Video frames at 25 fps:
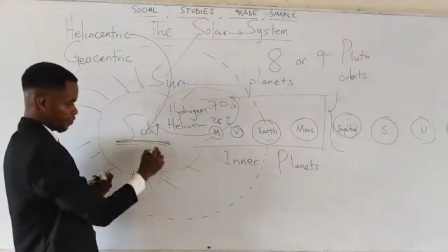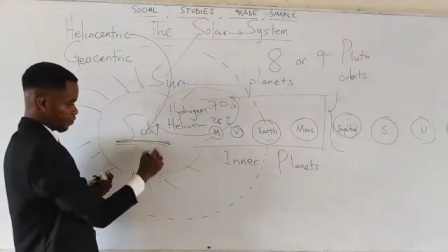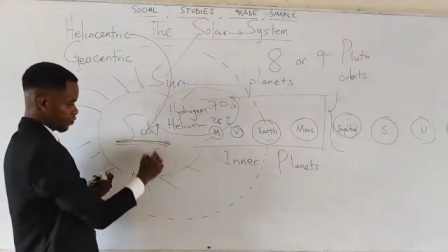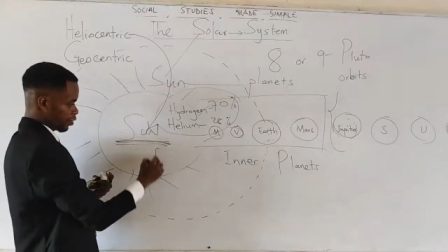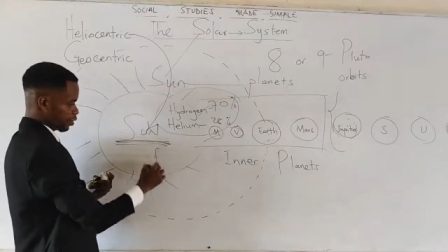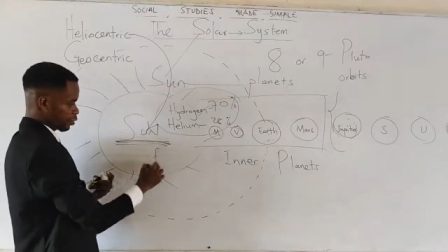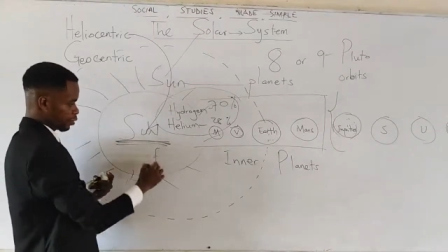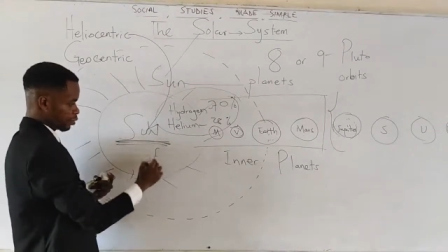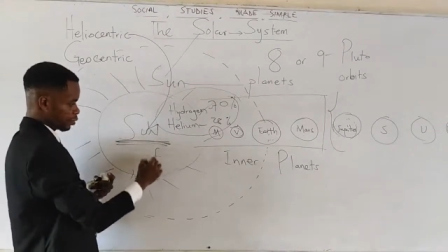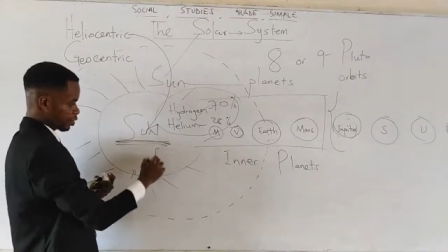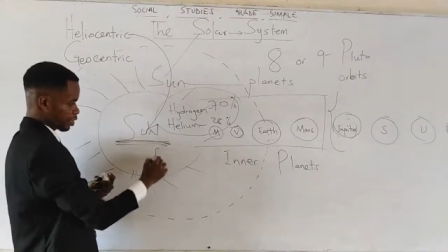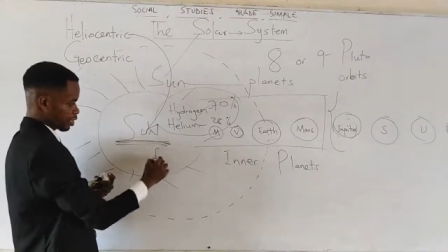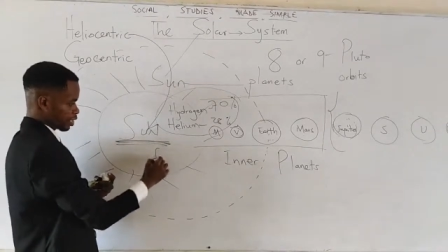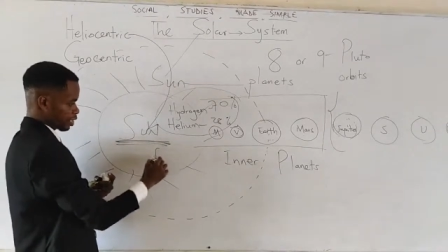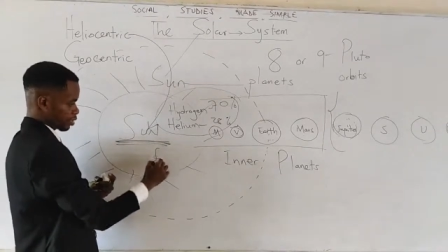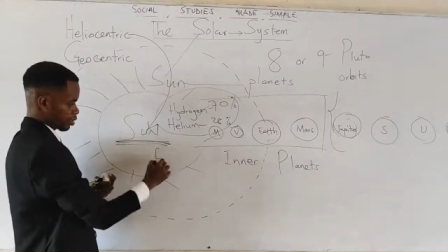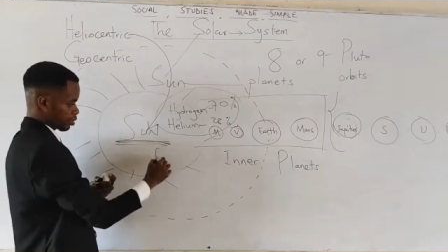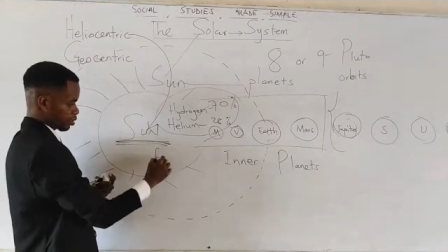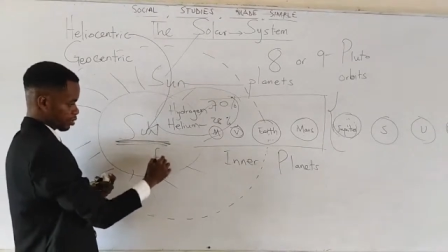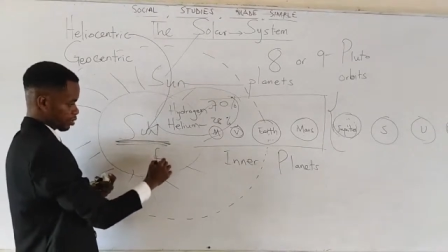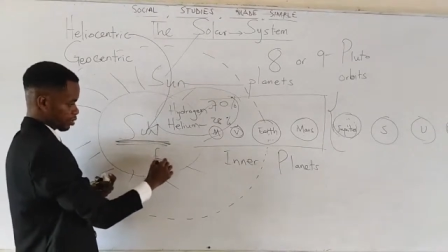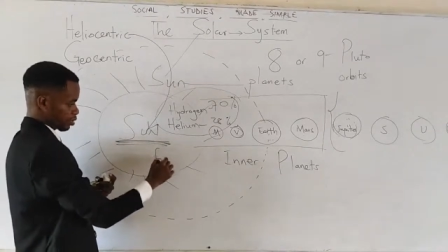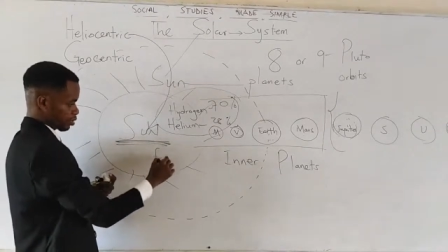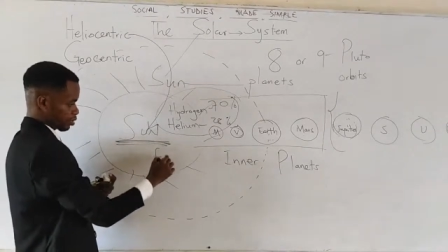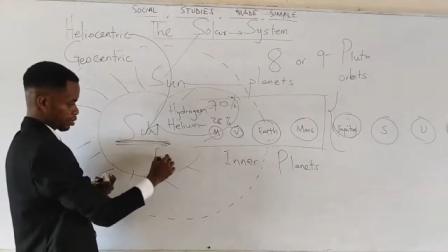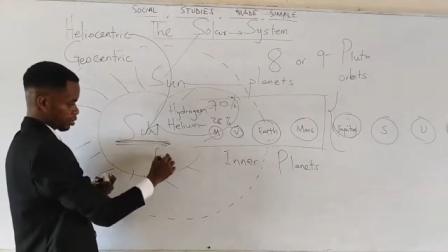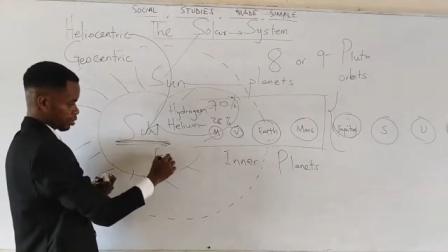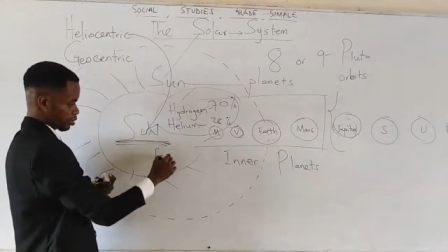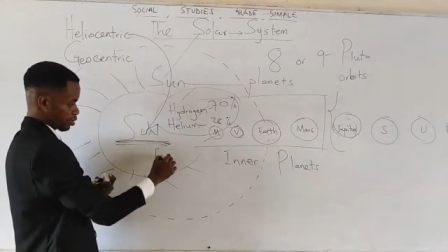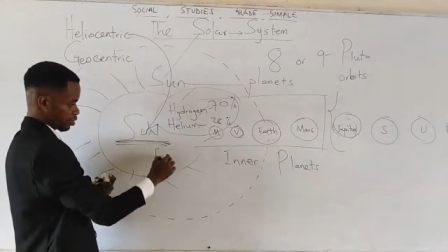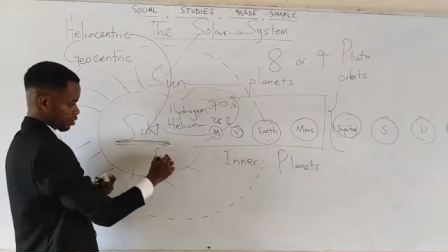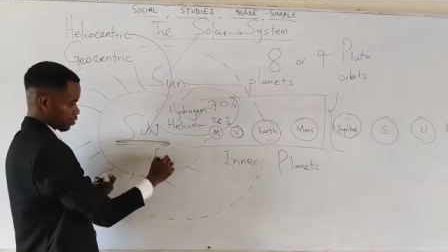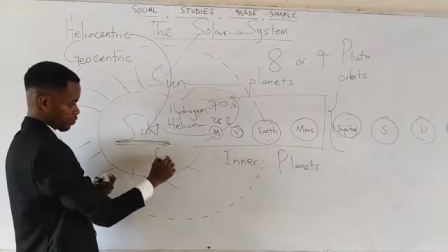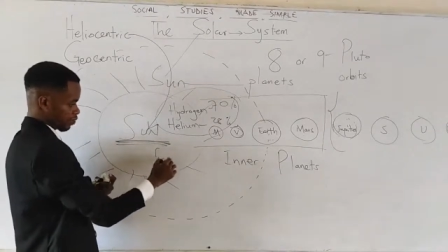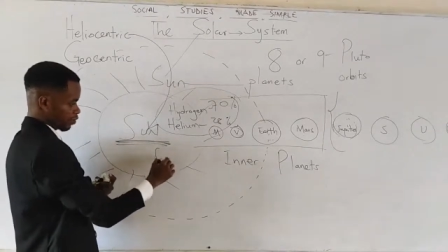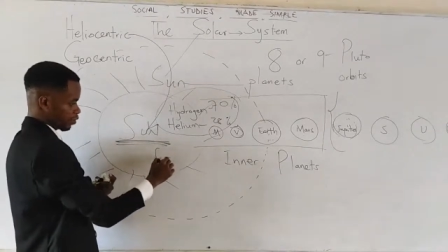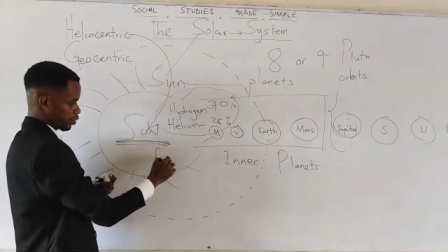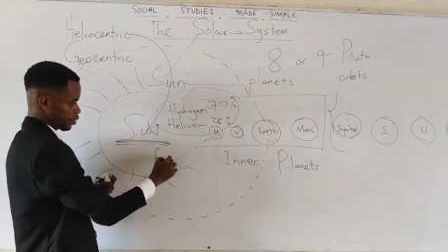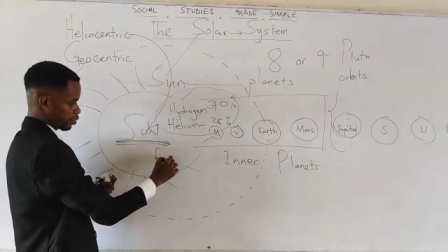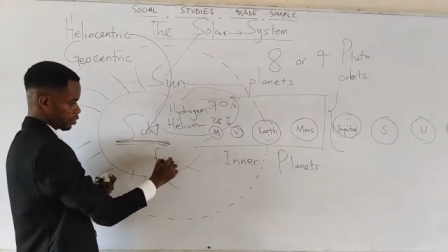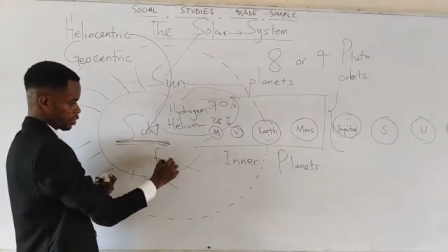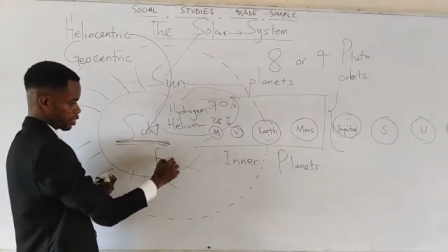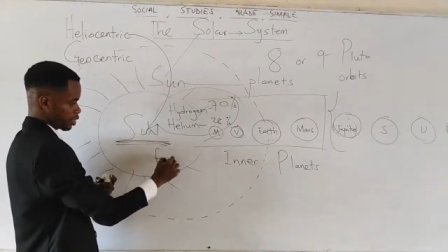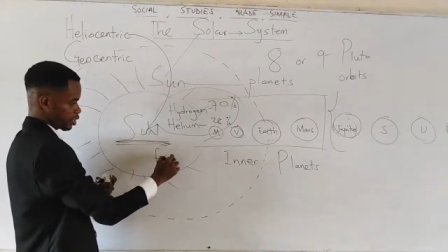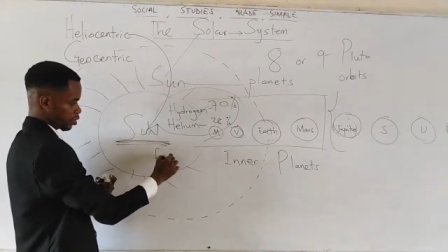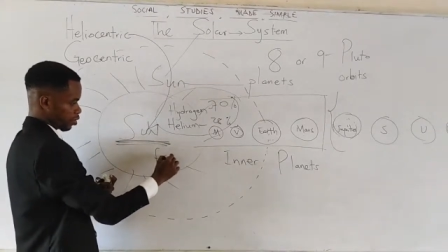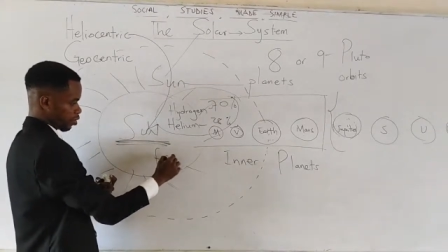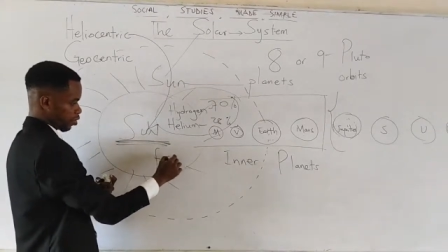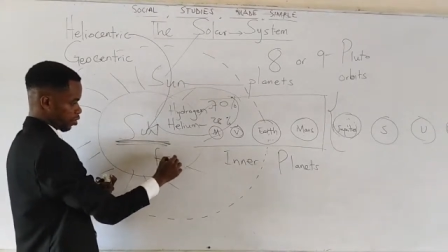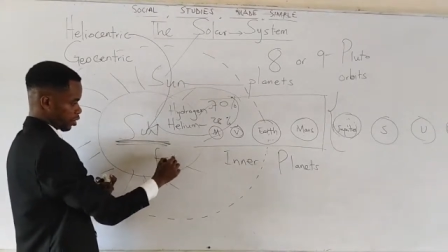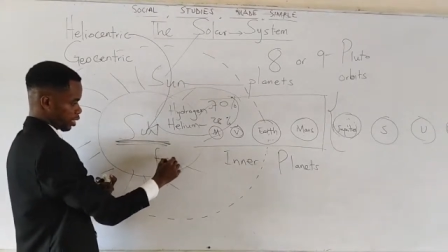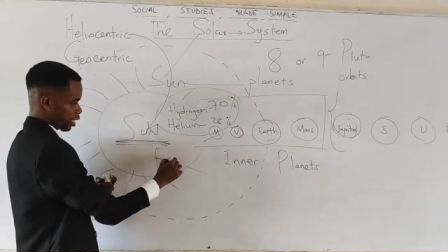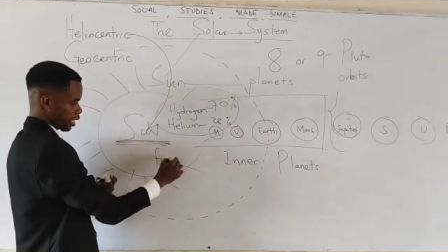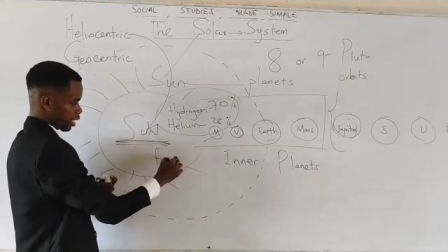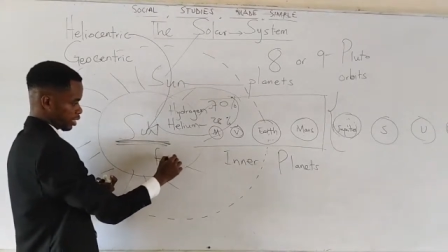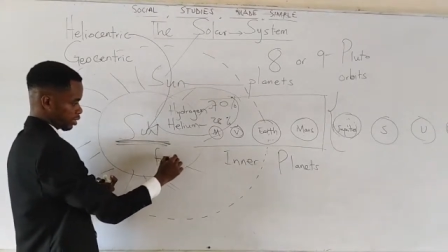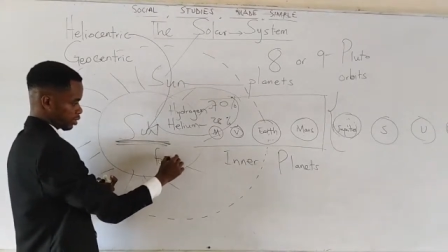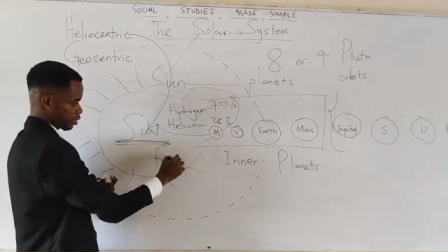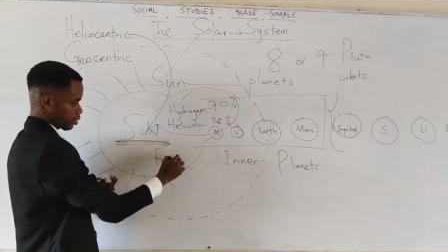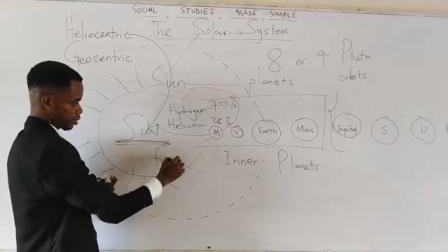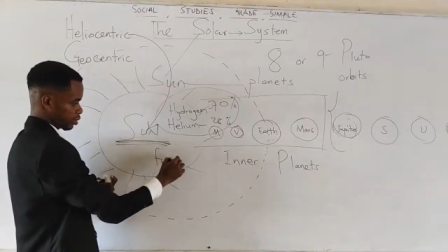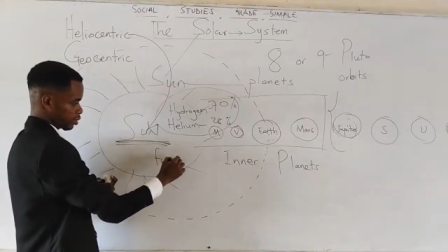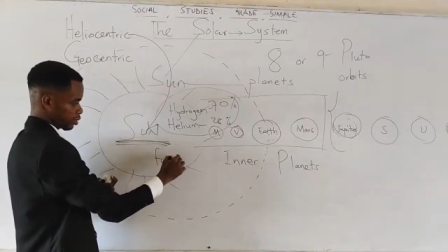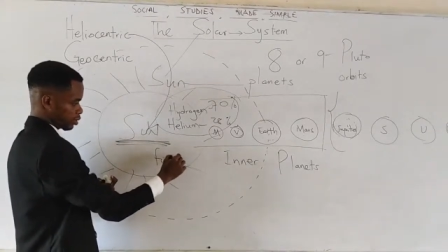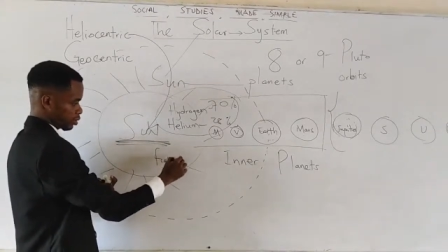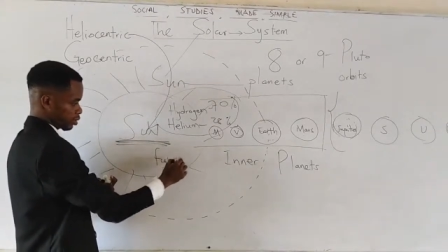fusion fusion occurs